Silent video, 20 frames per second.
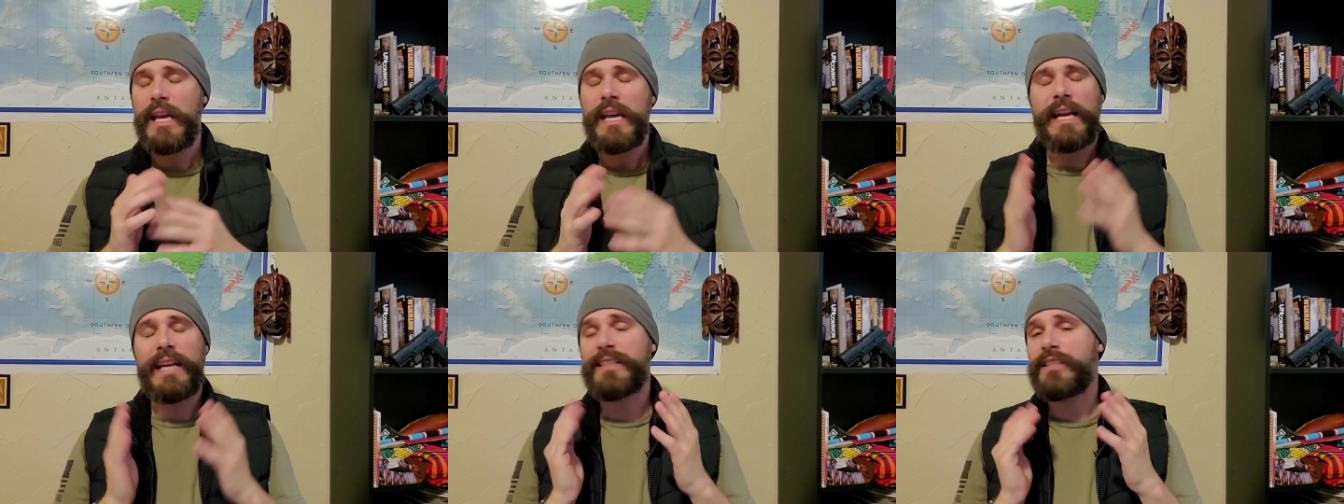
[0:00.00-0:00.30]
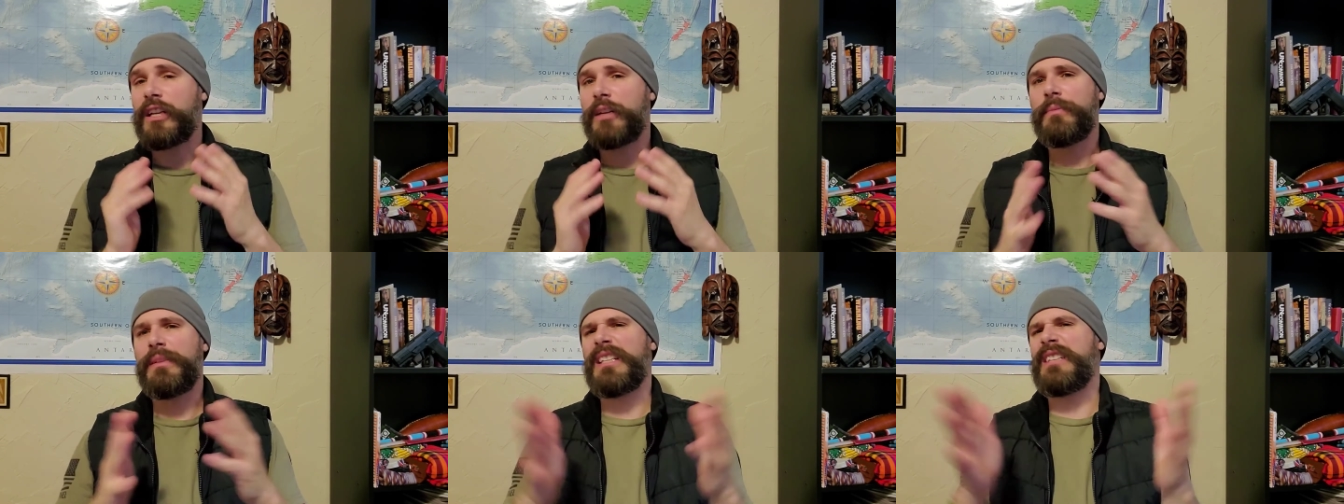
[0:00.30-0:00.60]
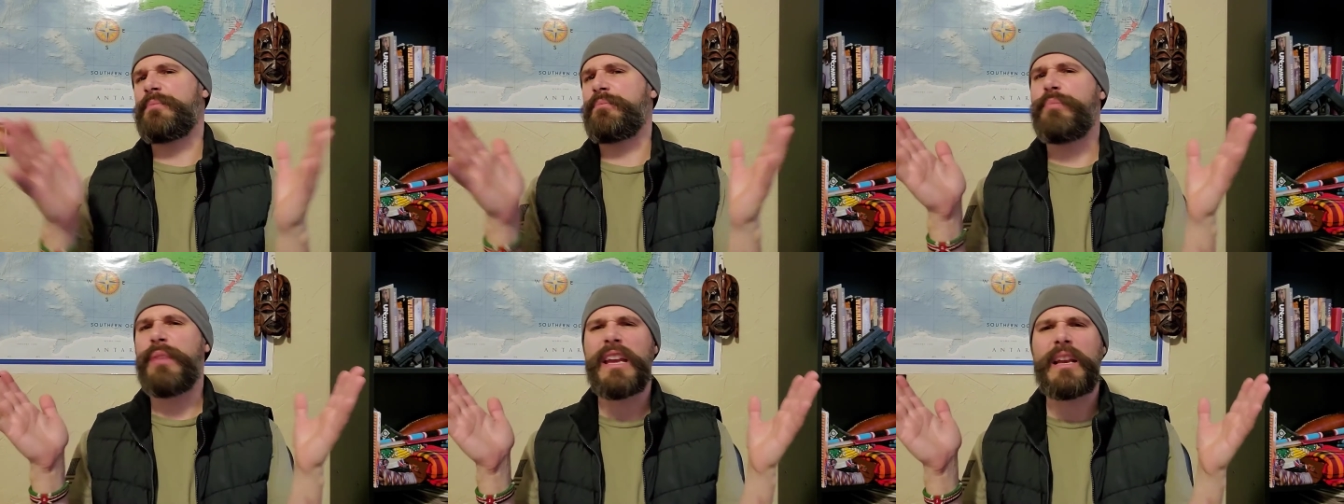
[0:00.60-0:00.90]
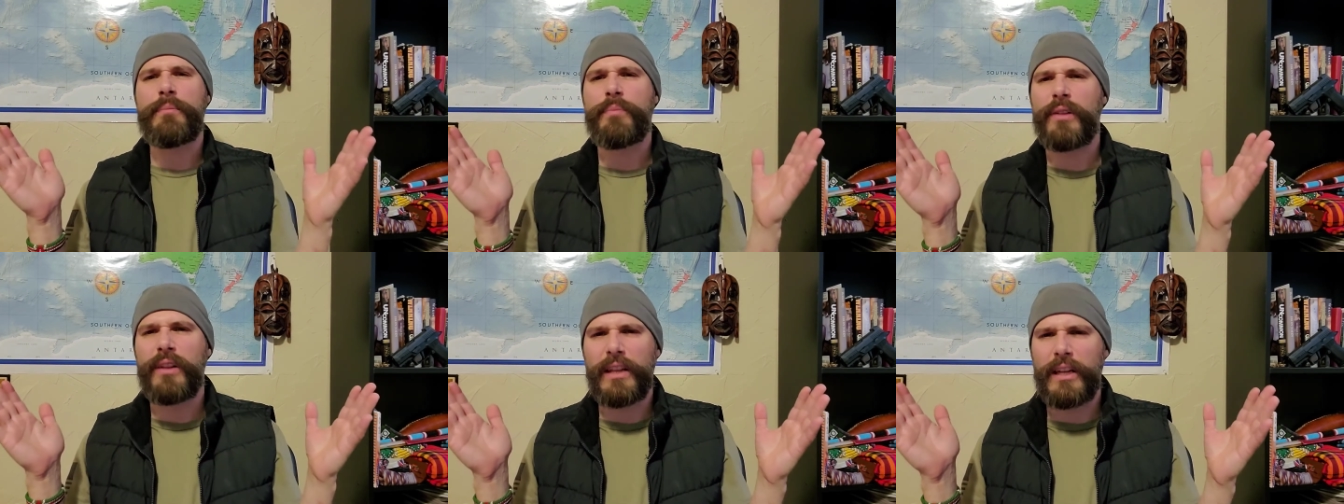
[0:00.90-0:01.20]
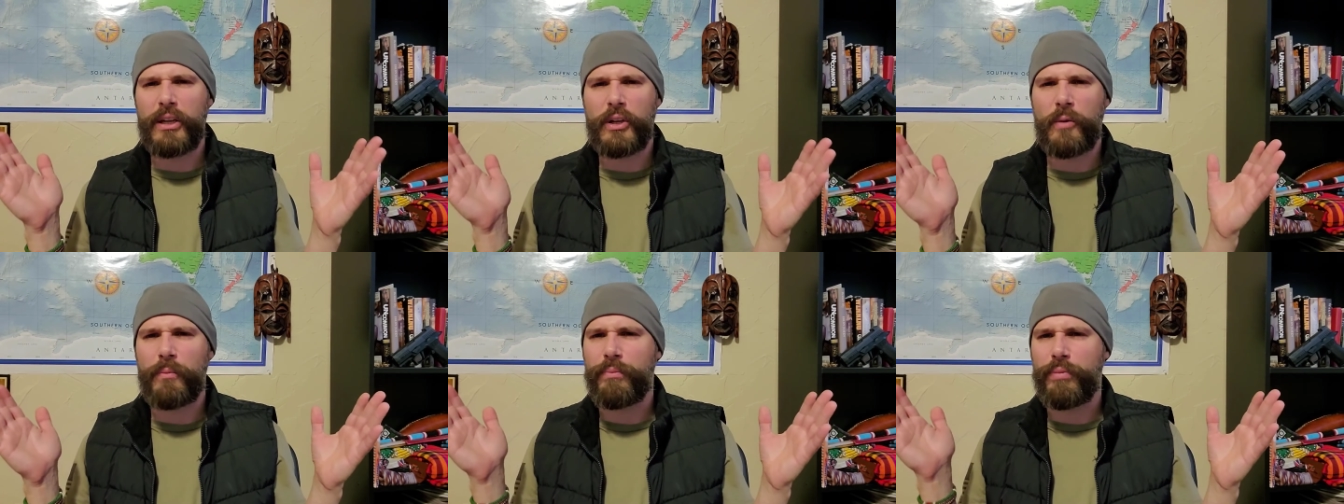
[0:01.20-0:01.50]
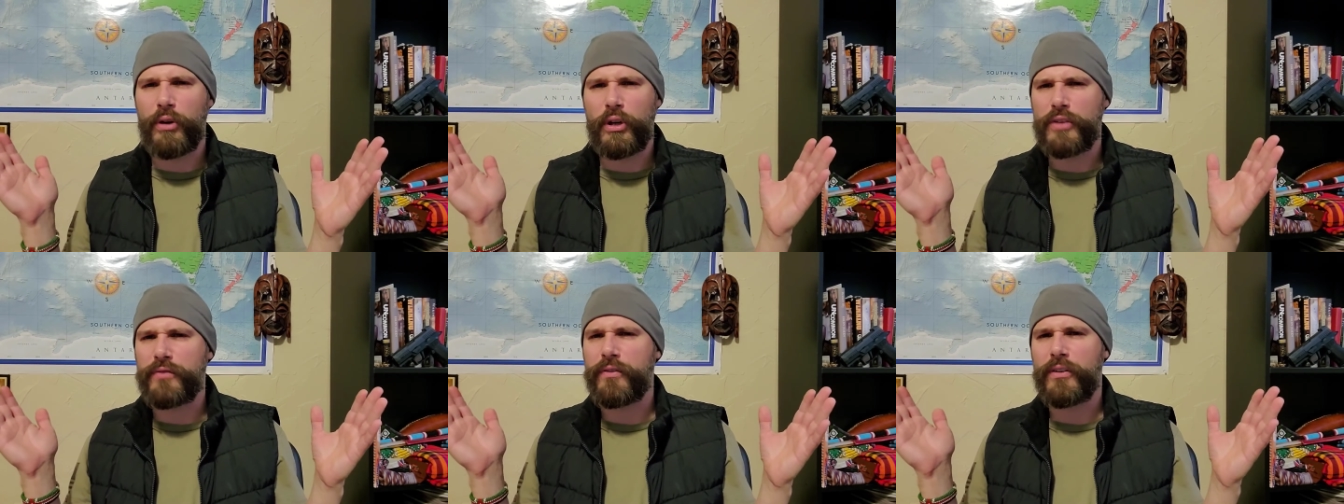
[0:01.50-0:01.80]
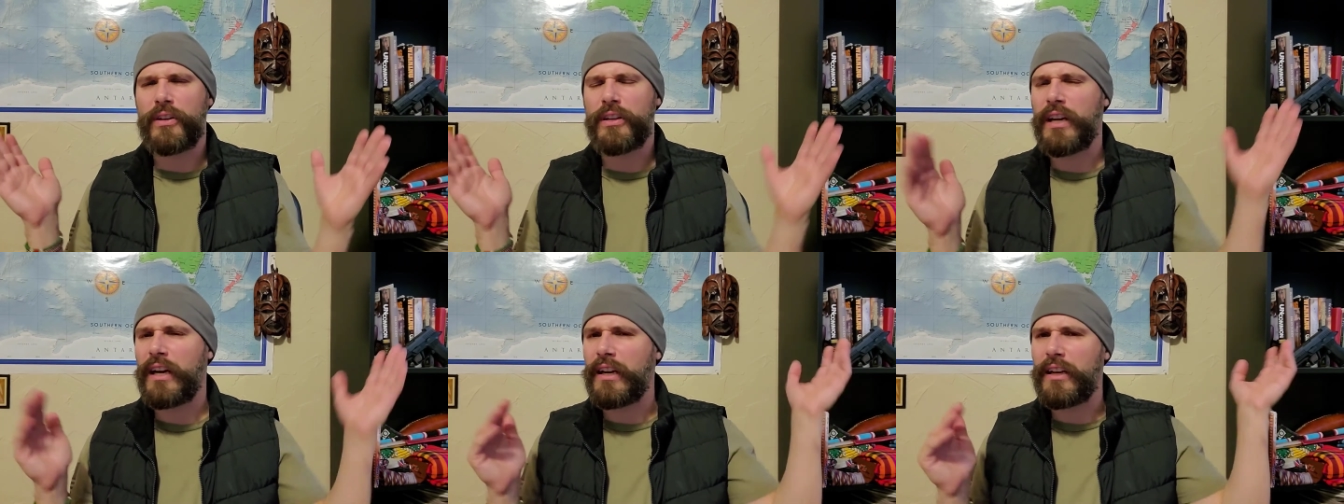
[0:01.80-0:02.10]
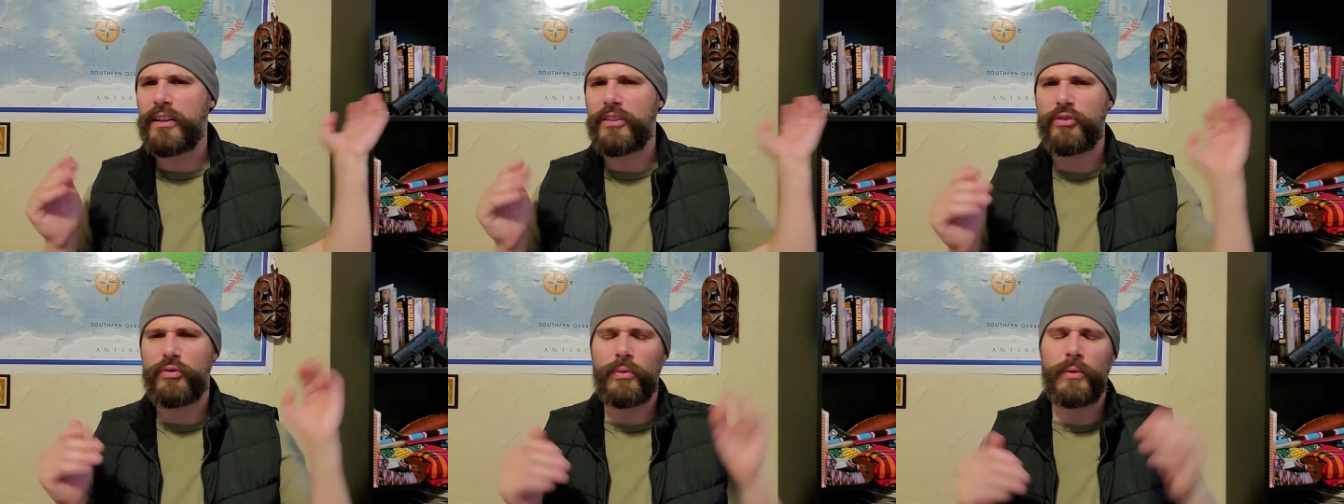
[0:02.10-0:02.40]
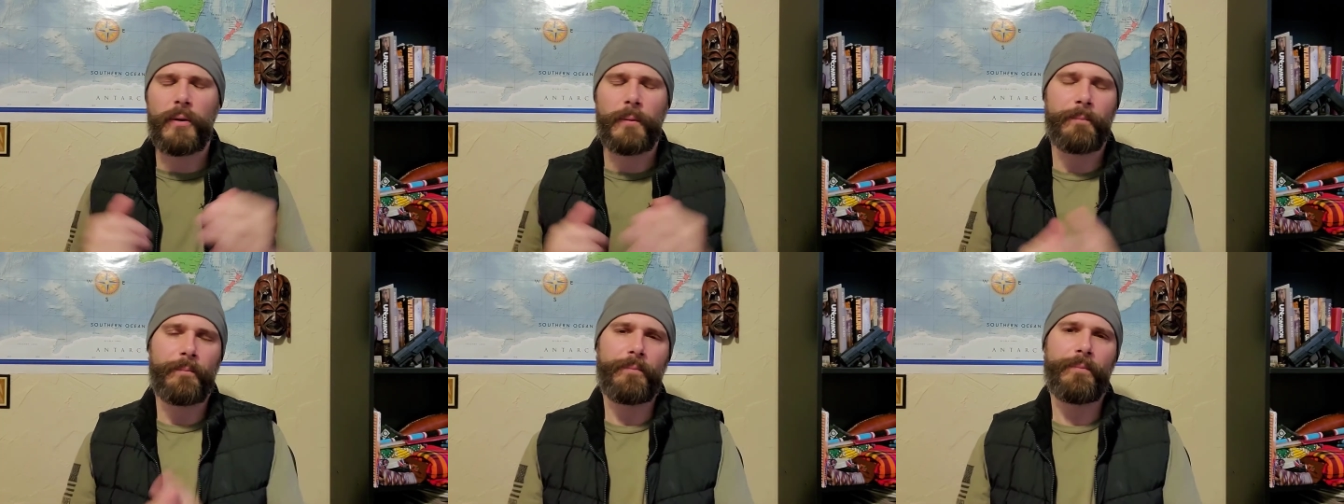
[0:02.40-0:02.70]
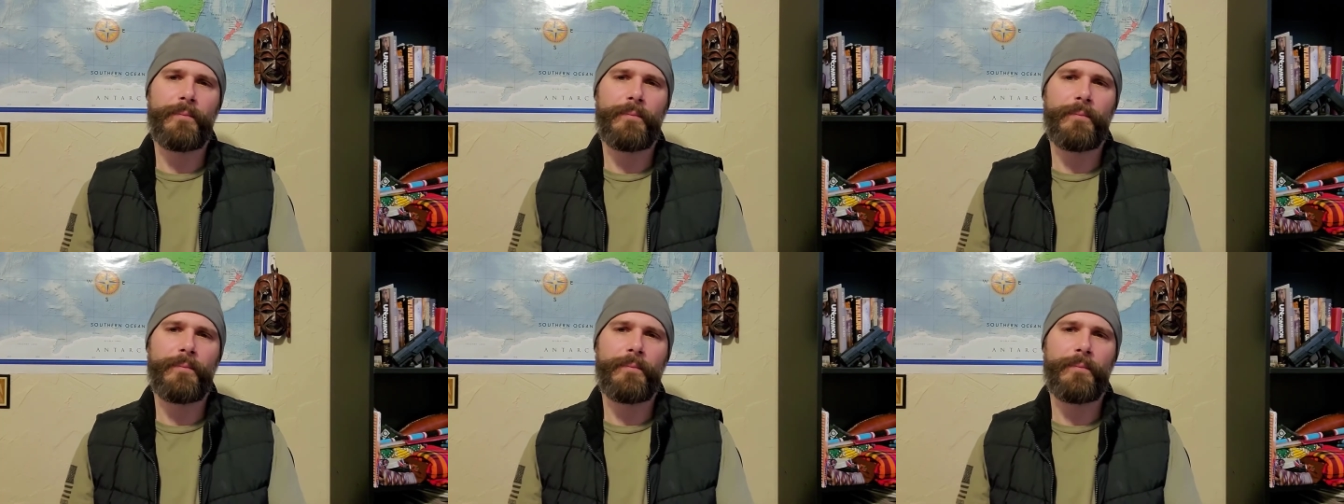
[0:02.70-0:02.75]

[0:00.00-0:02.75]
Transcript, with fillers: It's going to be this big political push for gun control.